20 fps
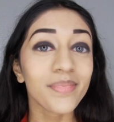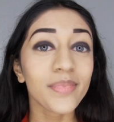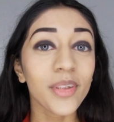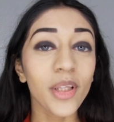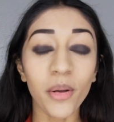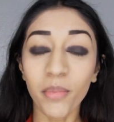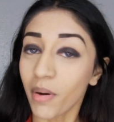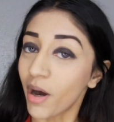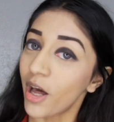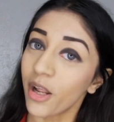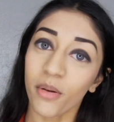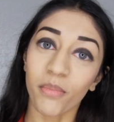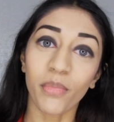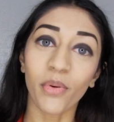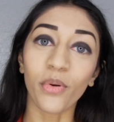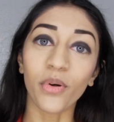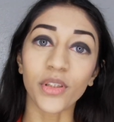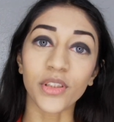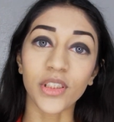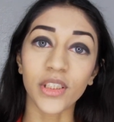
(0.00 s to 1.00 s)
the bottom
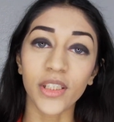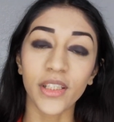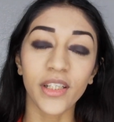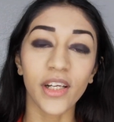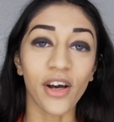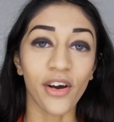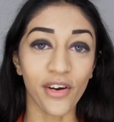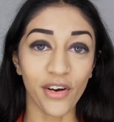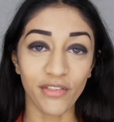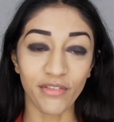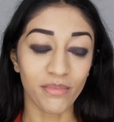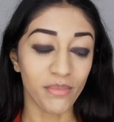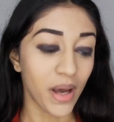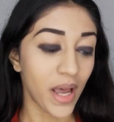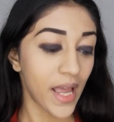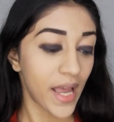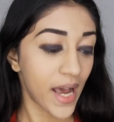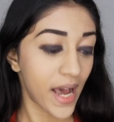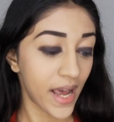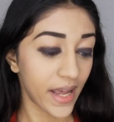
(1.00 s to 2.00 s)
portion of
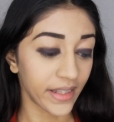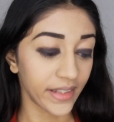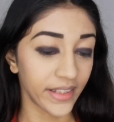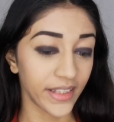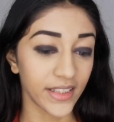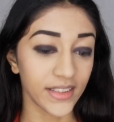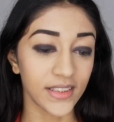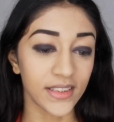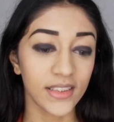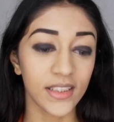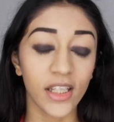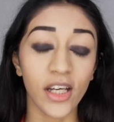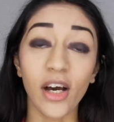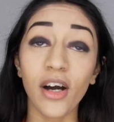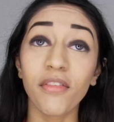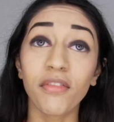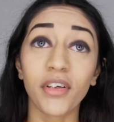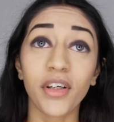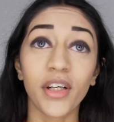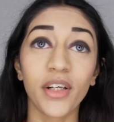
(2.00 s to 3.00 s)
my eyelids
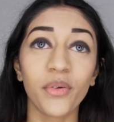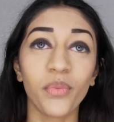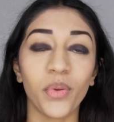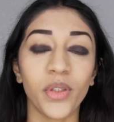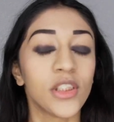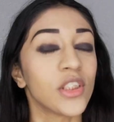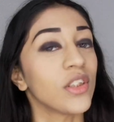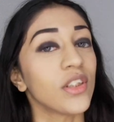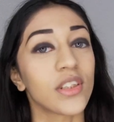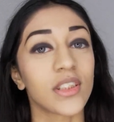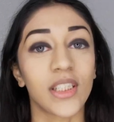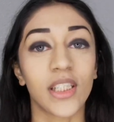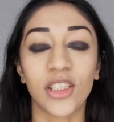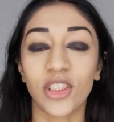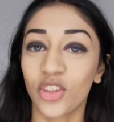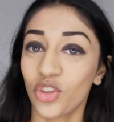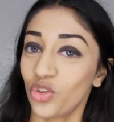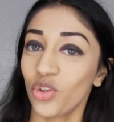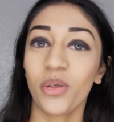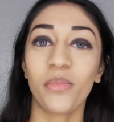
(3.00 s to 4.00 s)
covered, which looks
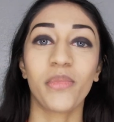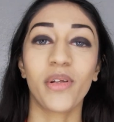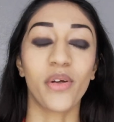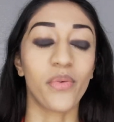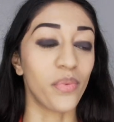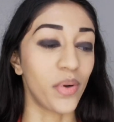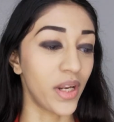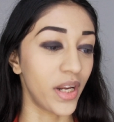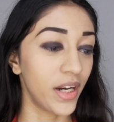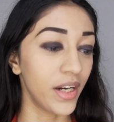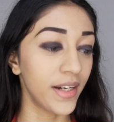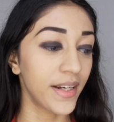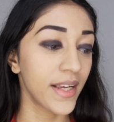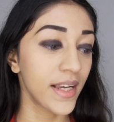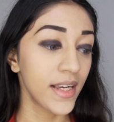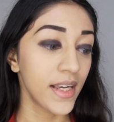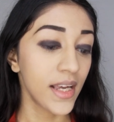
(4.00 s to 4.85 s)
extremely weird,